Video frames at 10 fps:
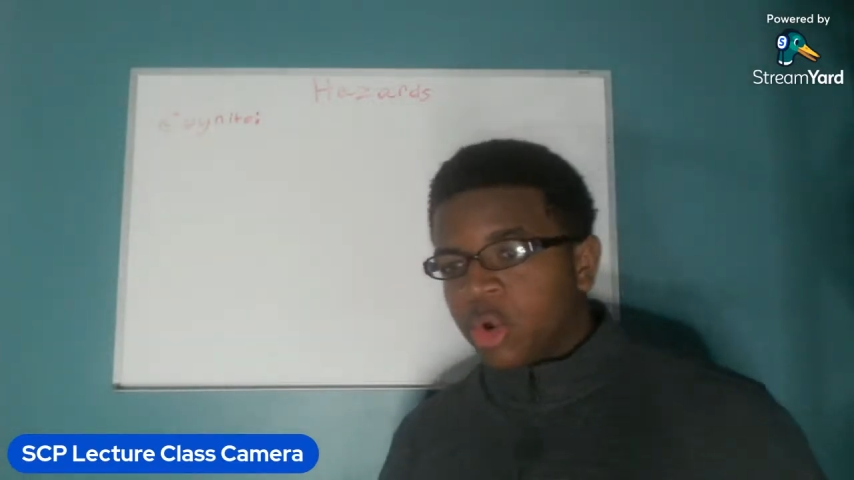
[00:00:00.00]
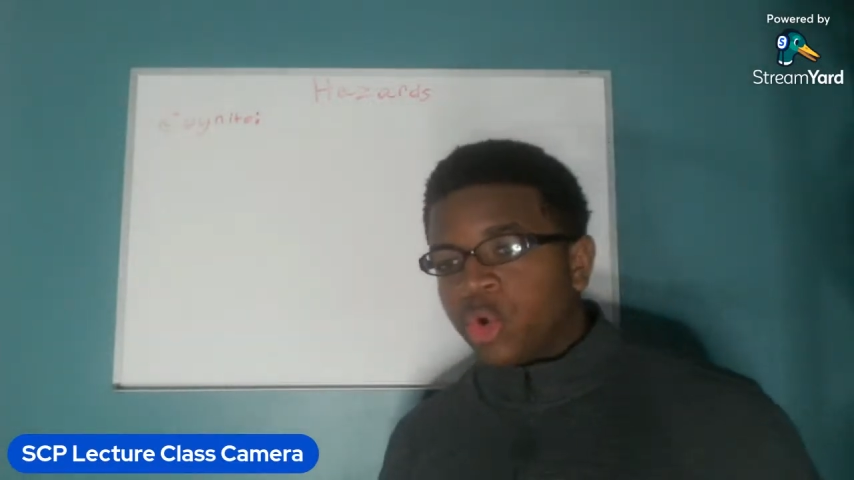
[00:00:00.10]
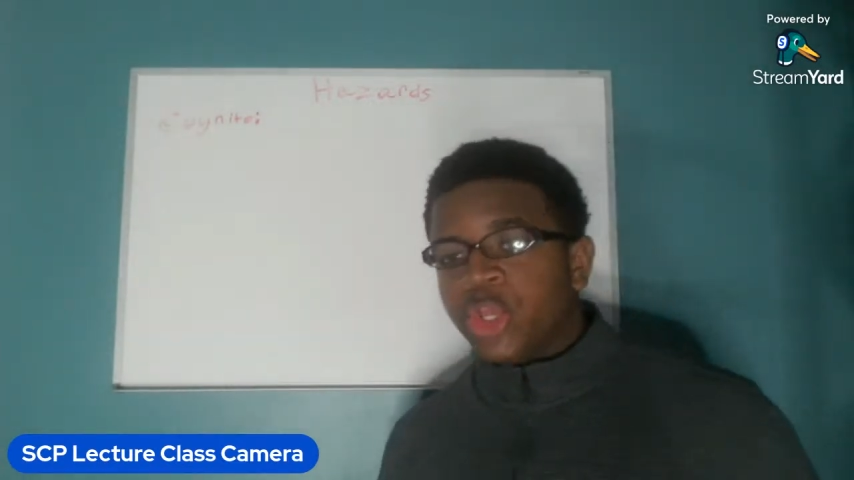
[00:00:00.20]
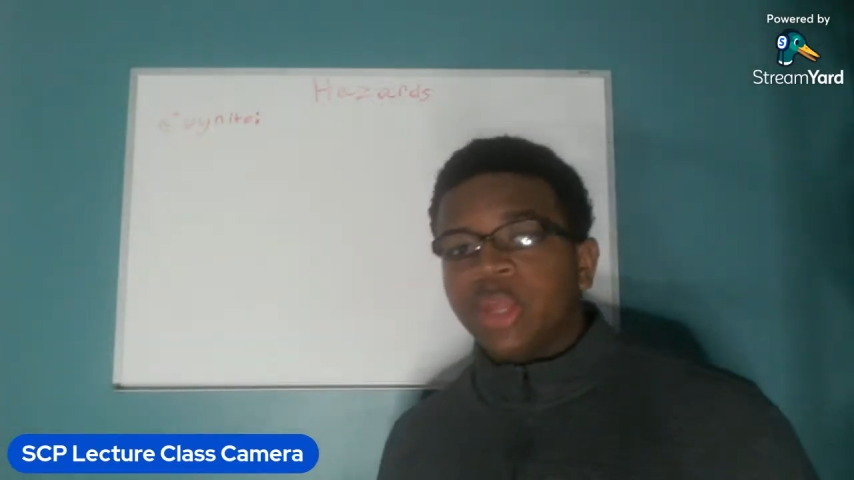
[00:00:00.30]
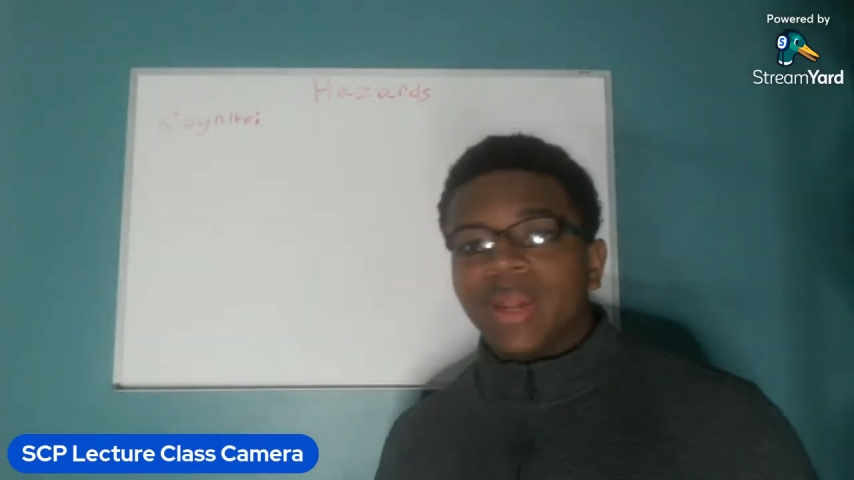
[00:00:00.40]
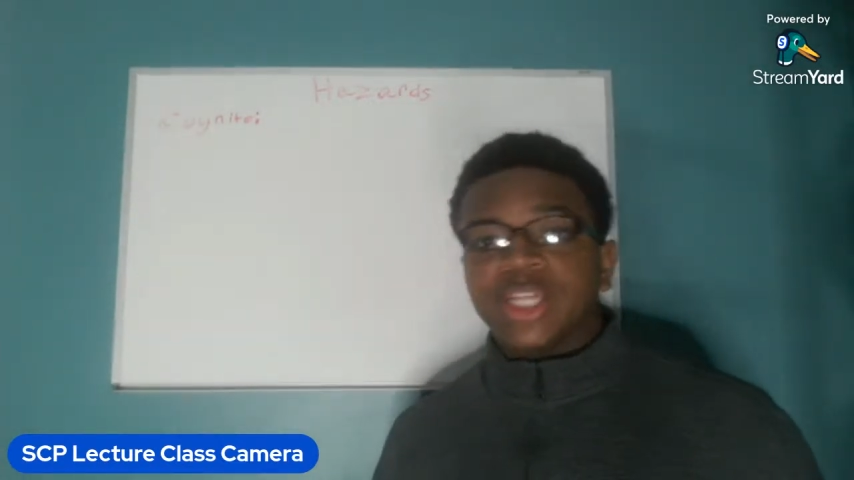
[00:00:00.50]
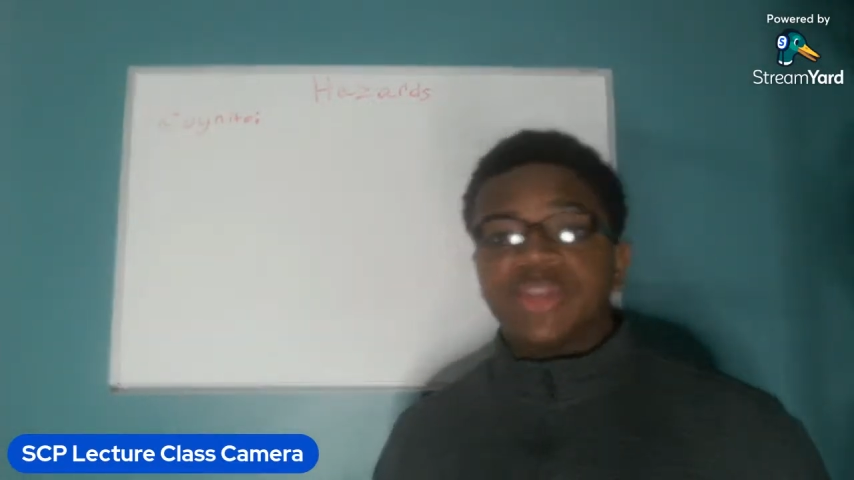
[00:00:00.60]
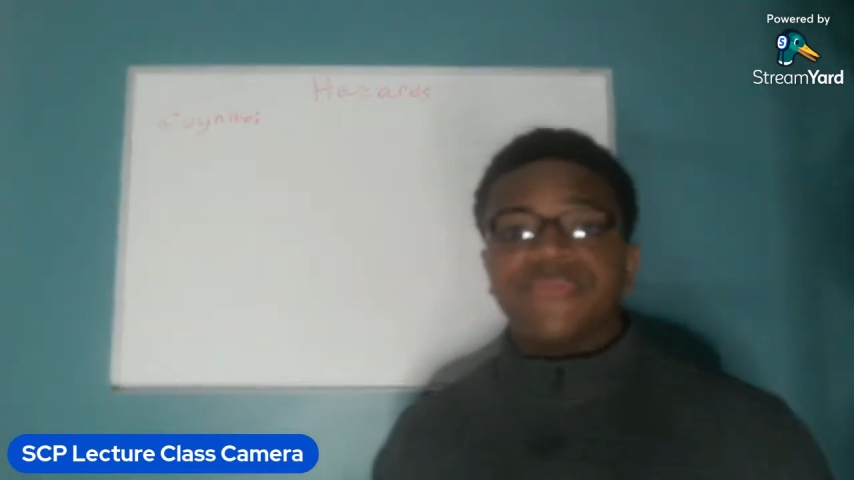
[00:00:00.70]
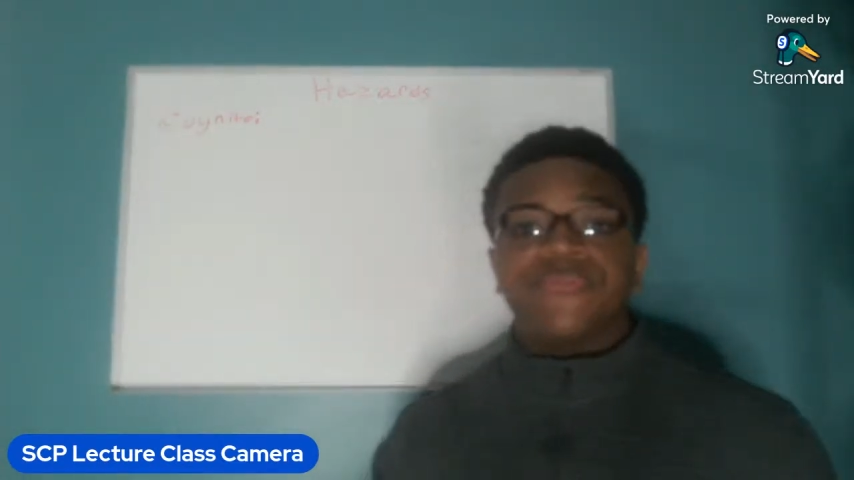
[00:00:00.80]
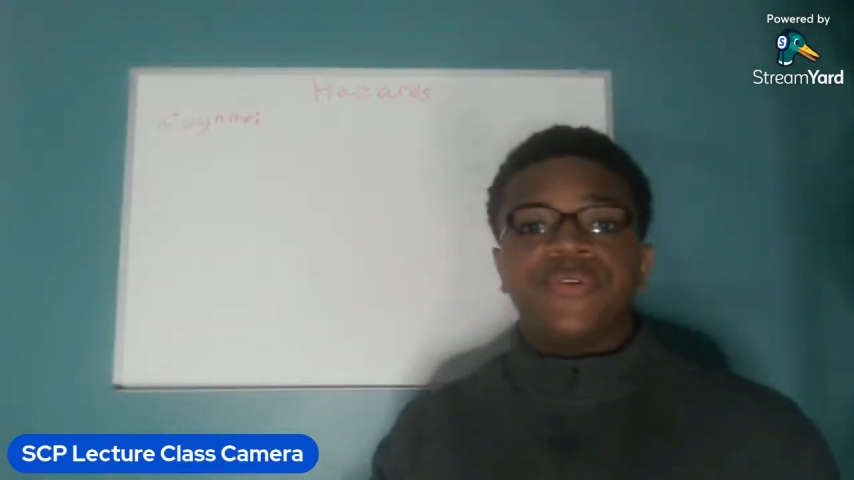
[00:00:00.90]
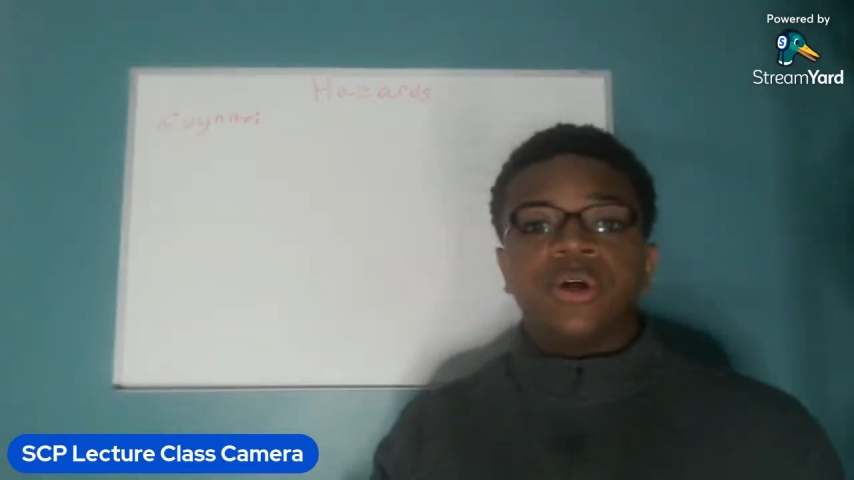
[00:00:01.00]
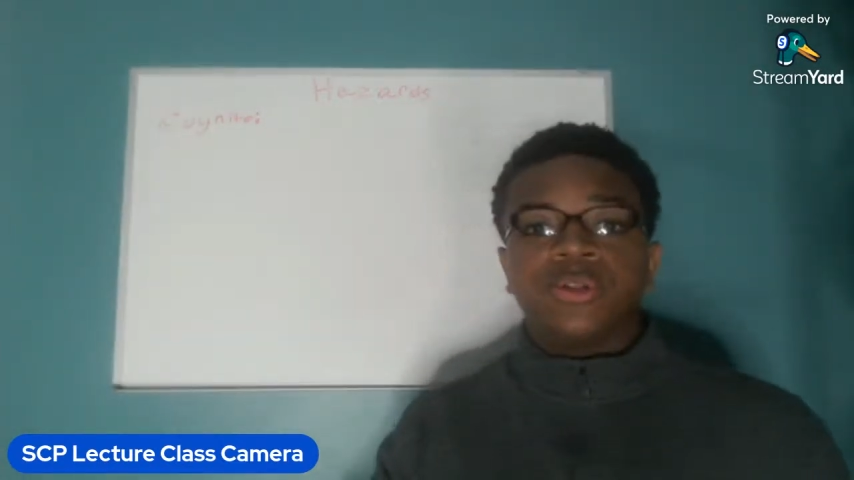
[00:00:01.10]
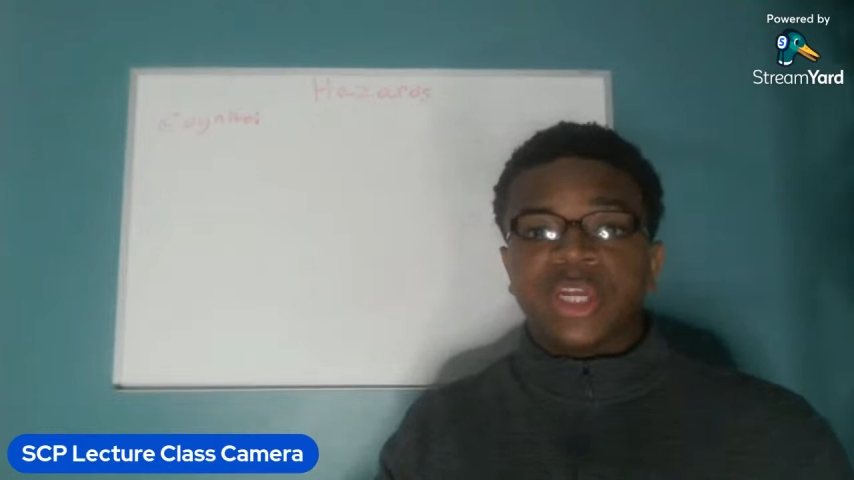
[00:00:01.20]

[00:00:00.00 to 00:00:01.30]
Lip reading: or you can actually feel